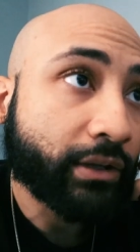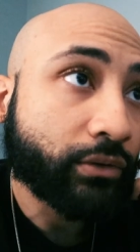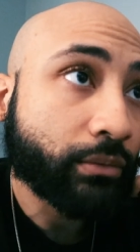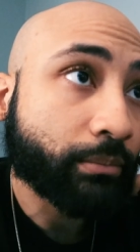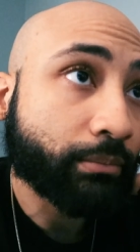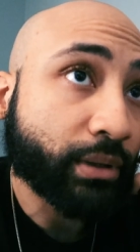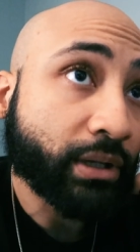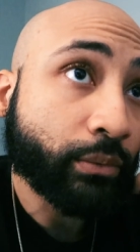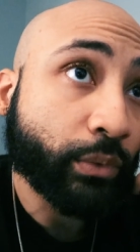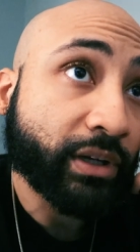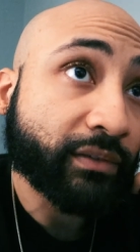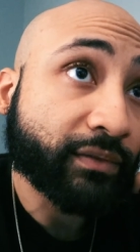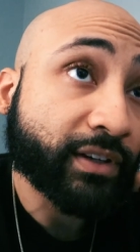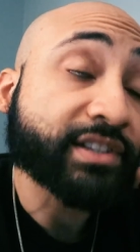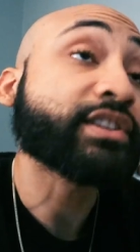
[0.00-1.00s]
you've been
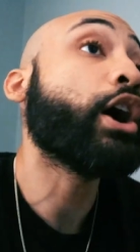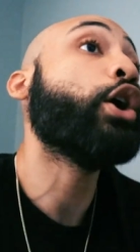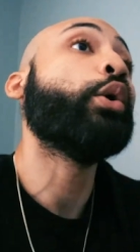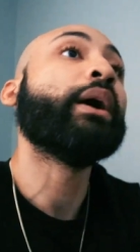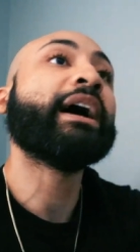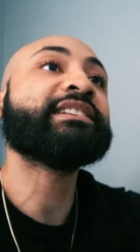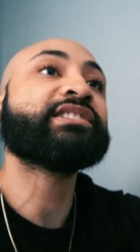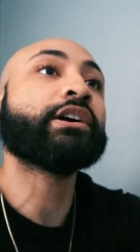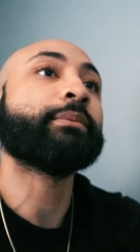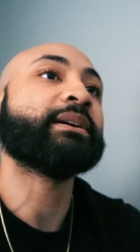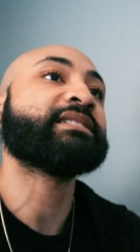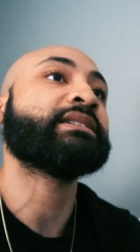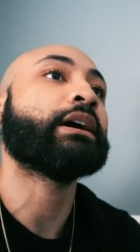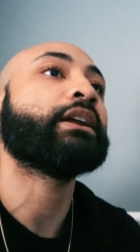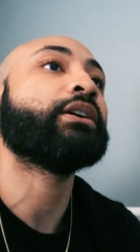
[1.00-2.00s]
waiting for this. Oh, heads up,
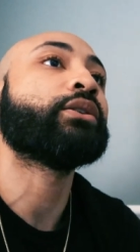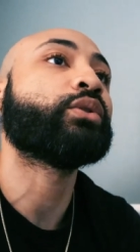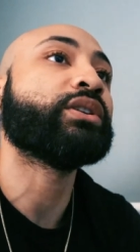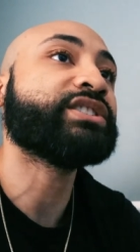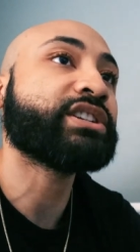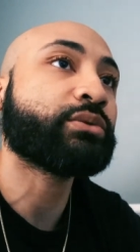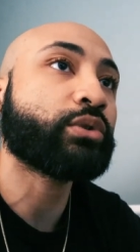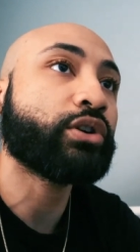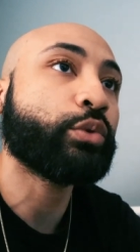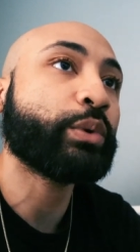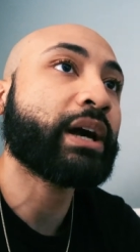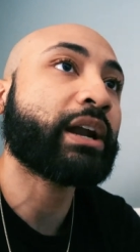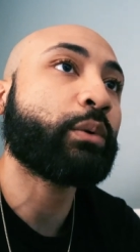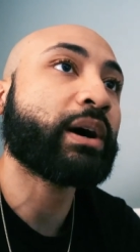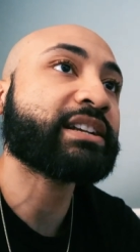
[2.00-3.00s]
it's not on Crunchyroll.
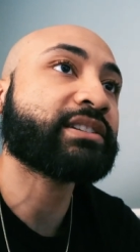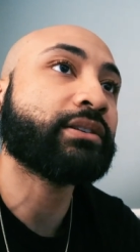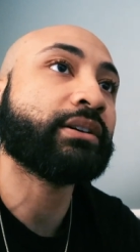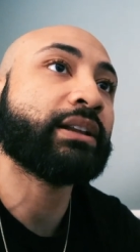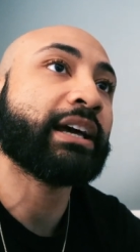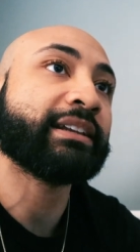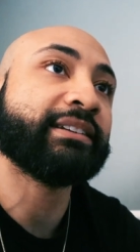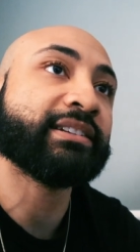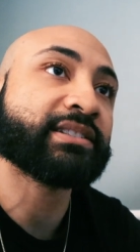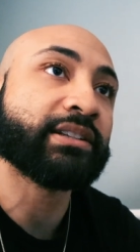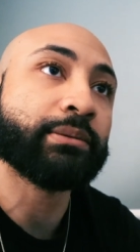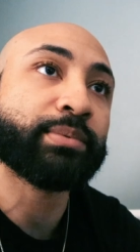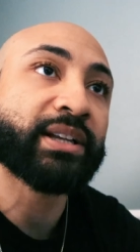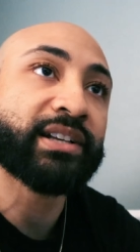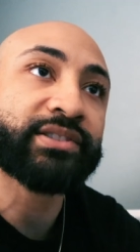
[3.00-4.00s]
We gotta watch it on like
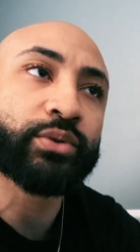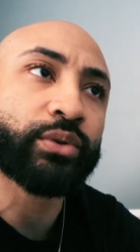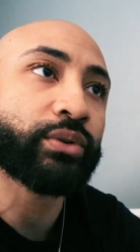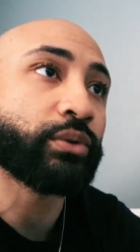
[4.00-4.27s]
Disney Plus or